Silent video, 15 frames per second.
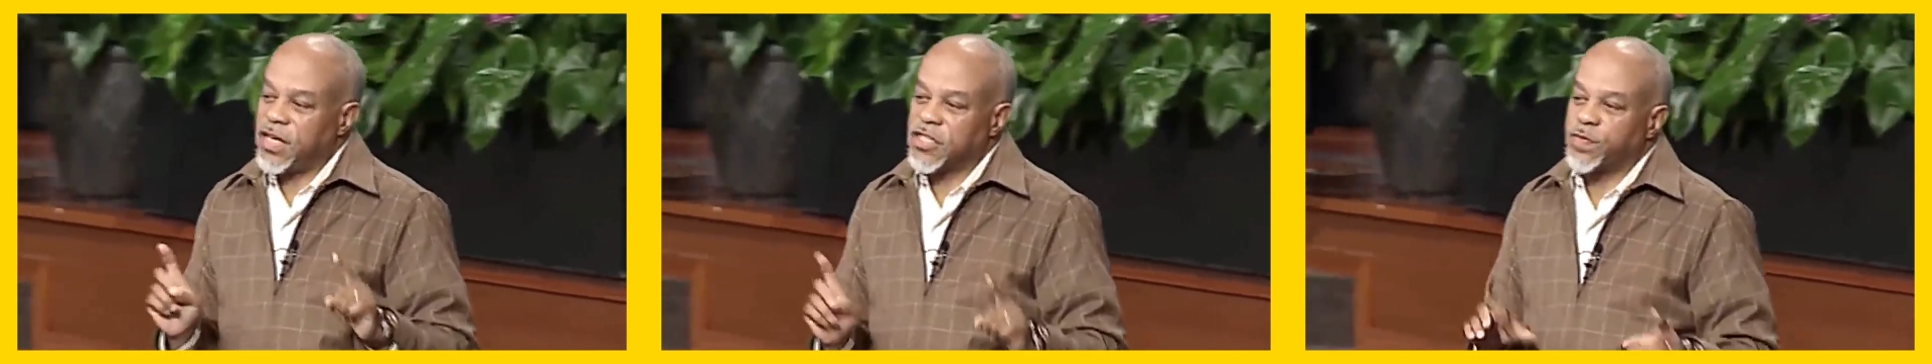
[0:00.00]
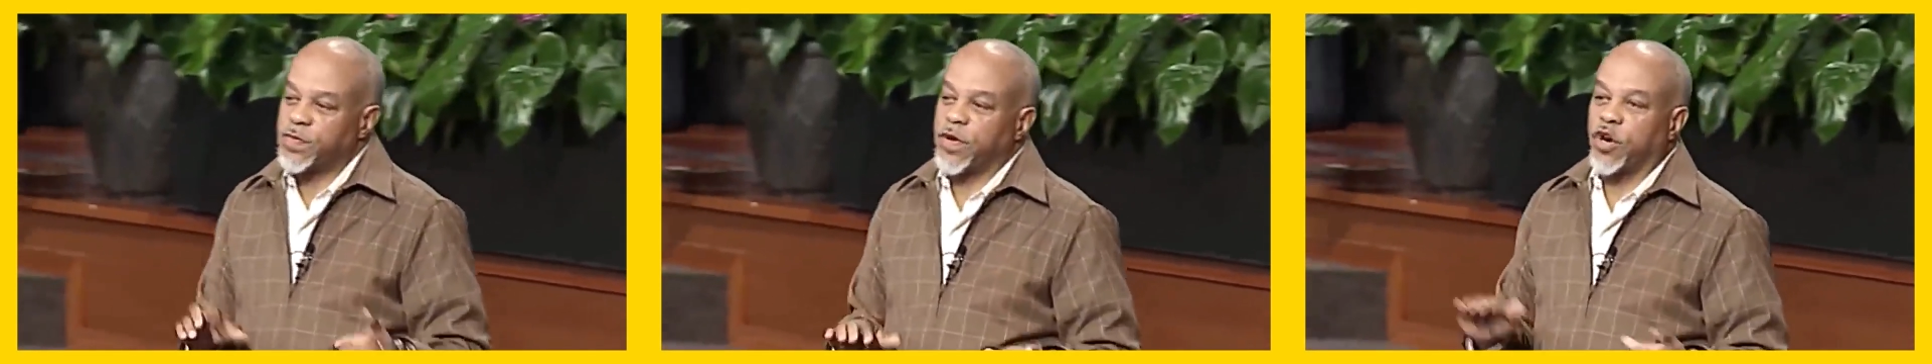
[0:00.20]

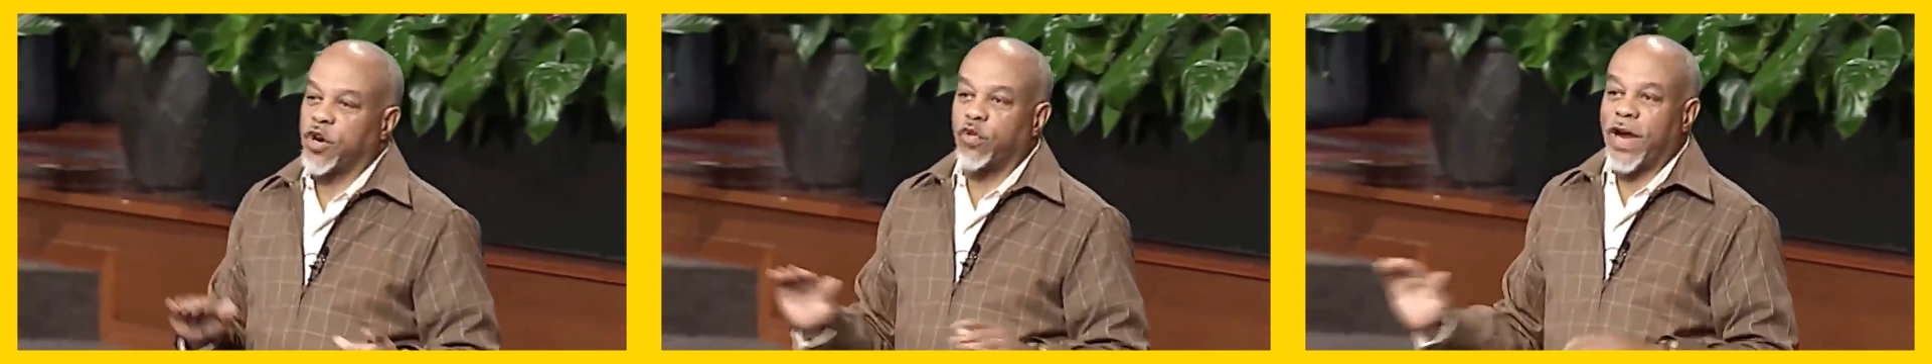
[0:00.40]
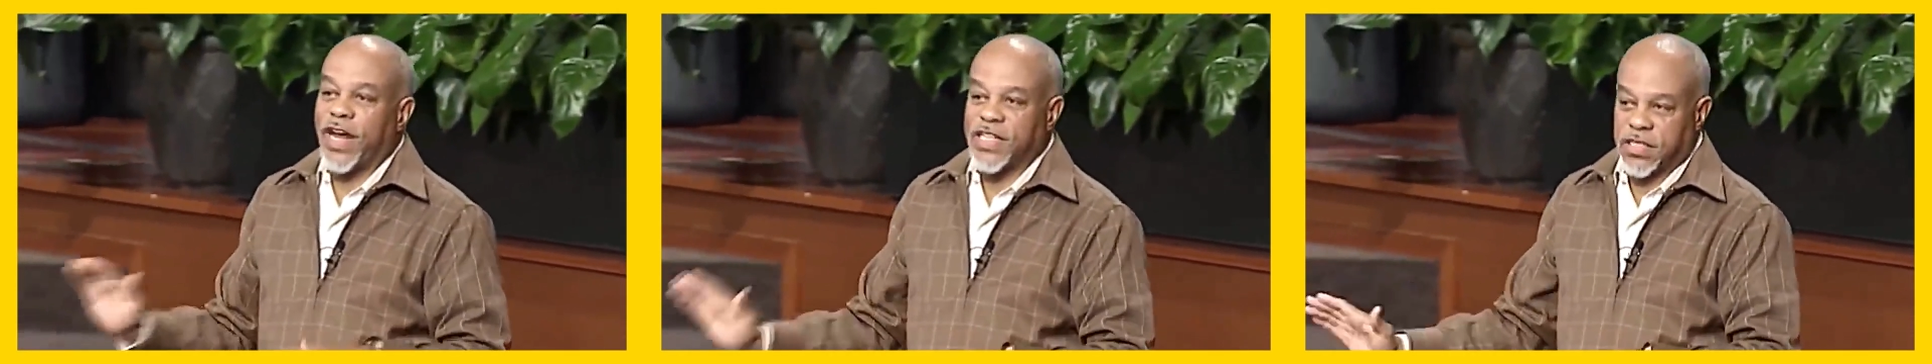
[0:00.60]
is
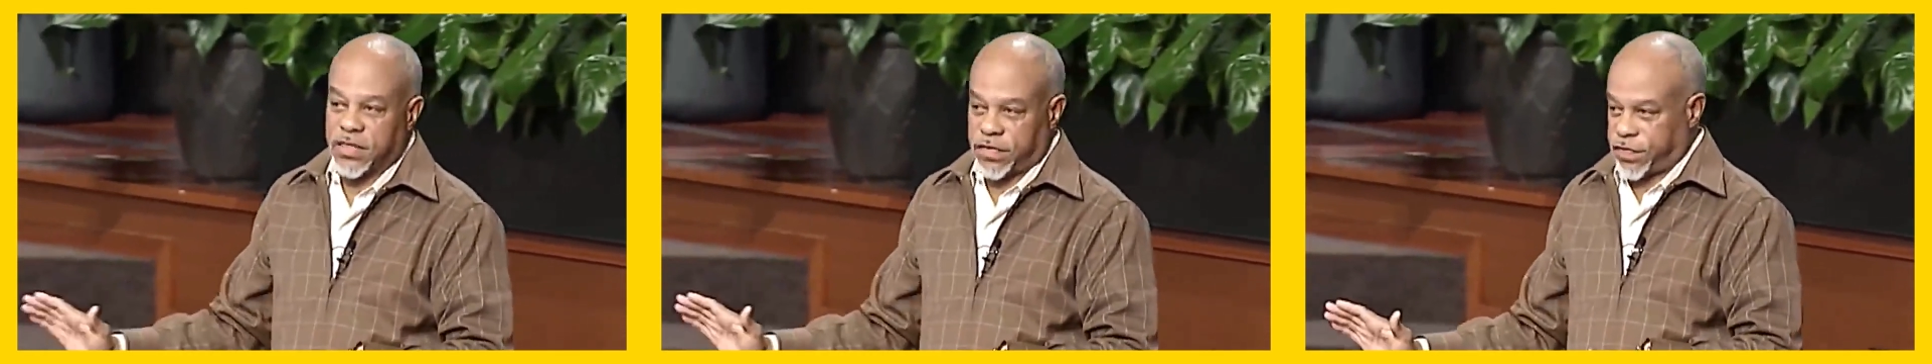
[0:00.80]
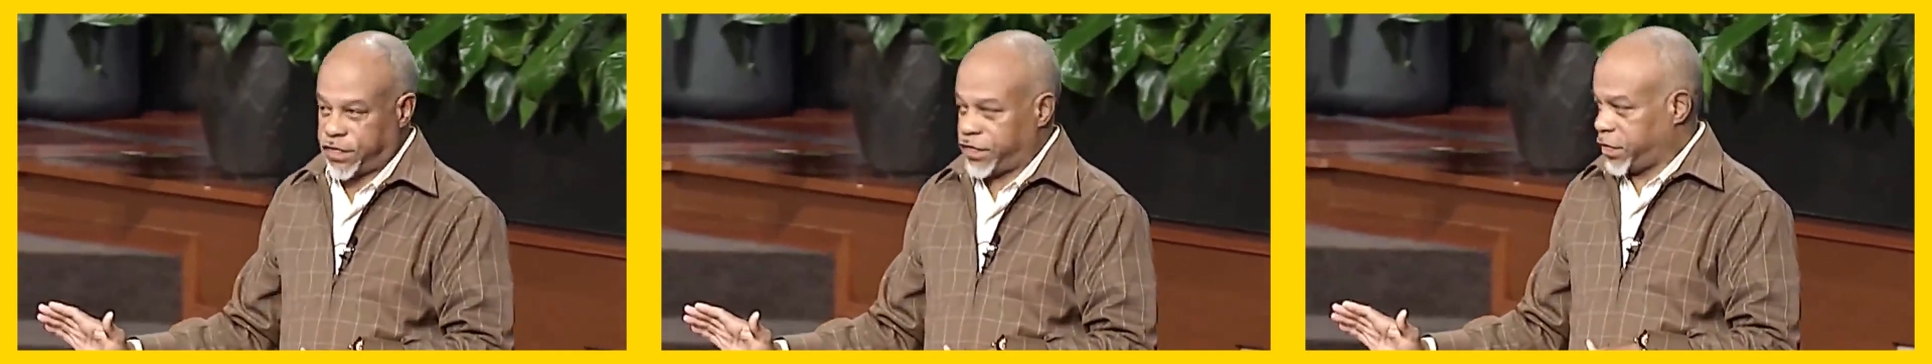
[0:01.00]

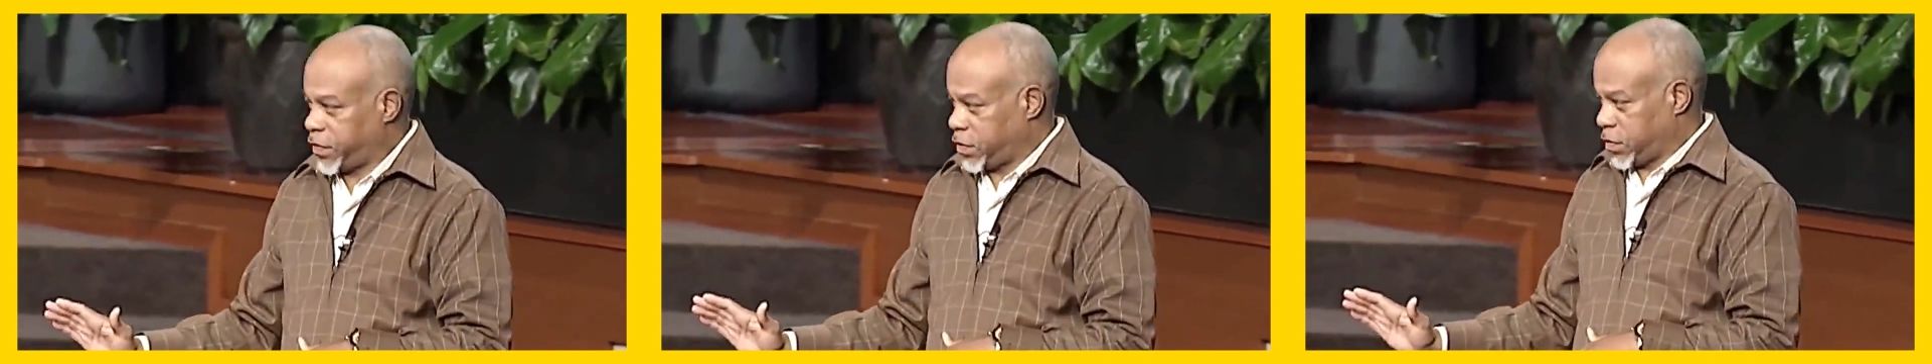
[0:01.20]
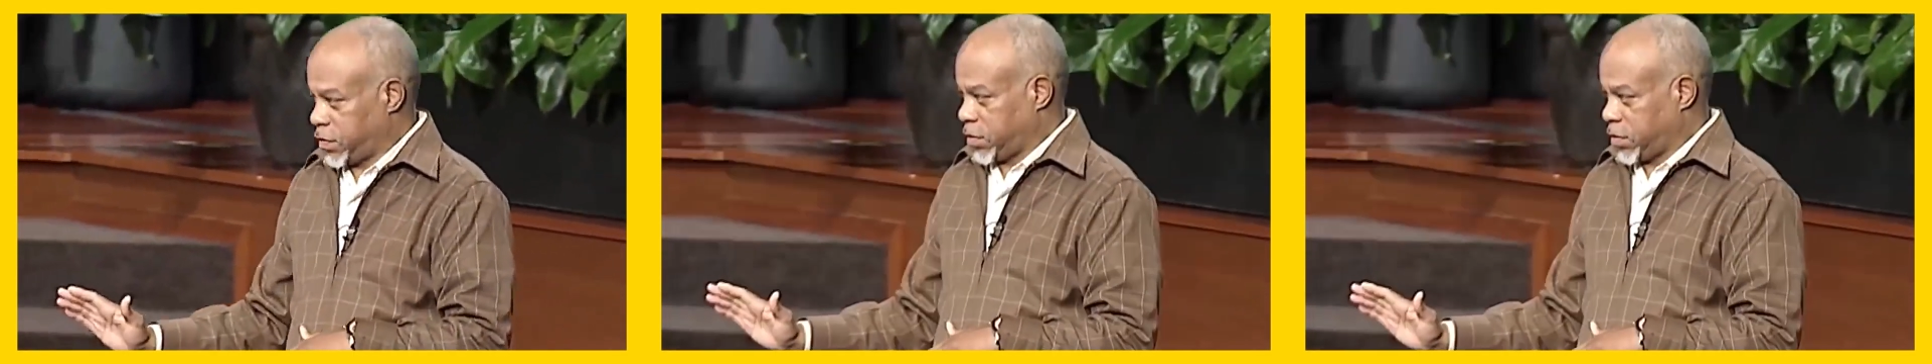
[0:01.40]
progressive.